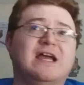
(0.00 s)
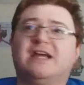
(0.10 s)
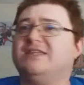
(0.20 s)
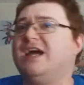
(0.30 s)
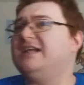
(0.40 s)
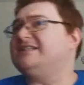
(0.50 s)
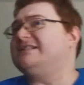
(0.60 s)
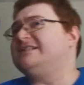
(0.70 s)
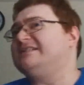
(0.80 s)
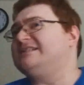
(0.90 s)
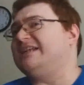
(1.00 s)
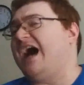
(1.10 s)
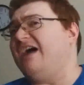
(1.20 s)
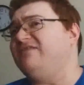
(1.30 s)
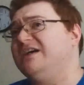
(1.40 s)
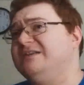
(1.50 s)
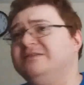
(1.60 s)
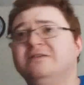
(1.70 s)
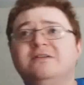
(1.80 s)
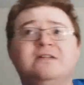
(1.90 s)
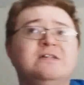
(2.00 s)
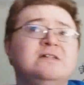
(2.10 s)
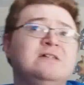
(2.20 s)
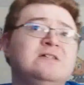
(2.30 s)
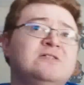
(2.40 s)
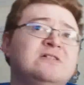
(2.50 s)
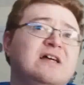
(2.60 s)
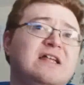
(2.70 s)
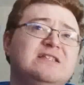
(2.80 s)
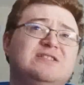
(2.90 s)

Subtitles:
And then Kevin. And then